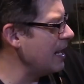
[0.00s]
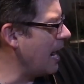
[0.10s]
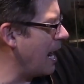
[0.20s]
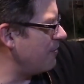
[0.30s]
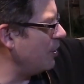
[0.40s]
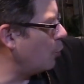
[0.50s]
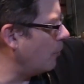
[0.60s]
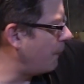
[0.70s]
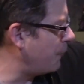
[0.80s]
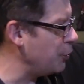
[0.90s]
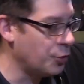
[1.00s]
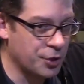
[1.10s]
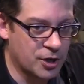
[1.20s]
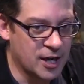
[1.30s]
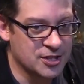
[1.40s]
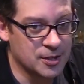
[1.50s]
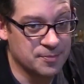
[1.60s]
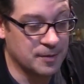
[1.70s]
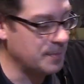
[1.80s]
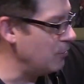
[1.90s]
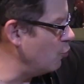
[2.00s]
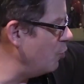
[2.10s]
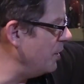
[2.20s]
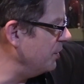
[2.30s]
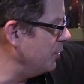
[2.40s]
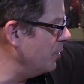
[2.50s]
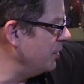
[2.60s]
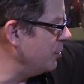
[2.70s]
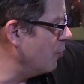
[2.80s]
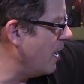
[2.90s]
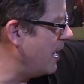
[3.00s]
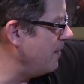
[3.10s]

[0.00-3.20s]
I think will fuel your customs and be really, really great.